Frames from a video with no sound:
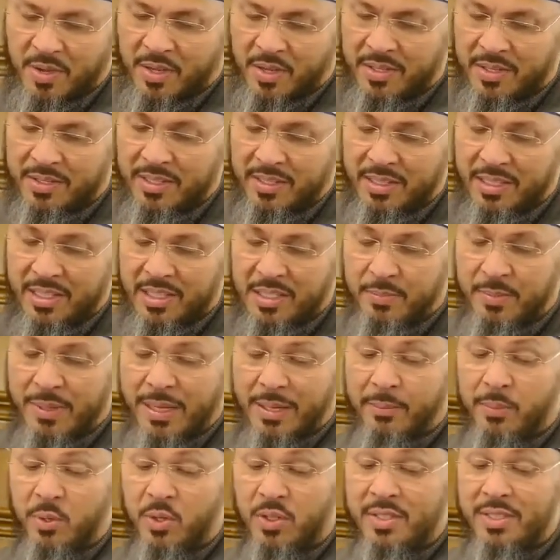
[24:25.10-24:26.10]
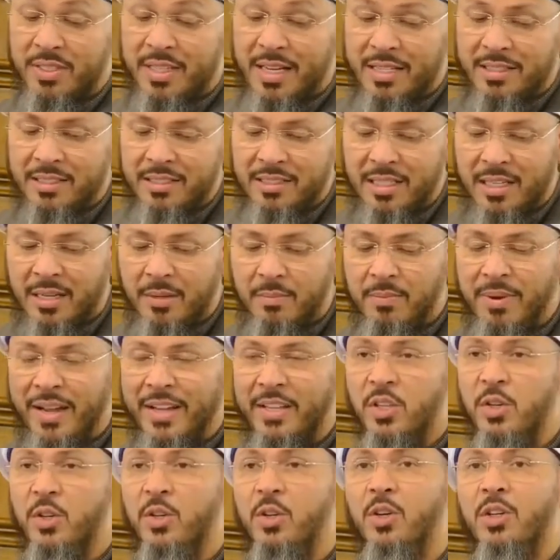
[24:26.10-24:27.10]
because it is being protected
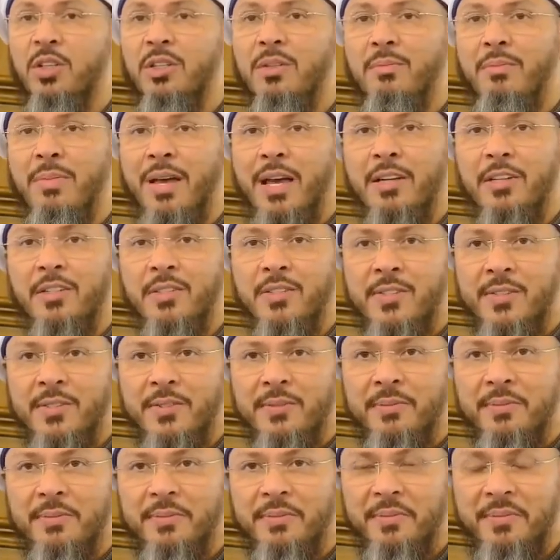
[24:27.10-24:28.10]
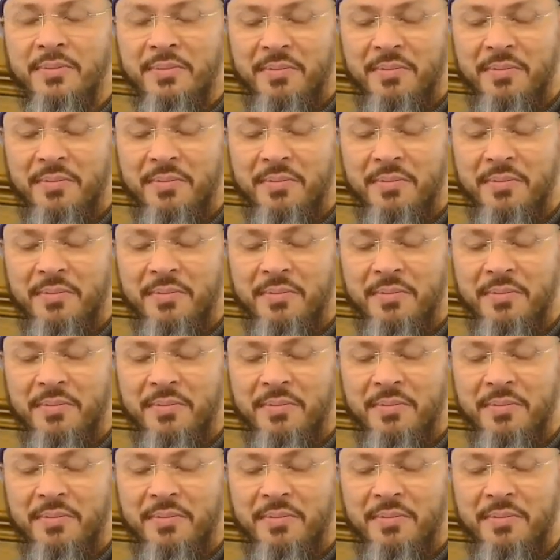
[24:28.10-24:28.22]
by good manners.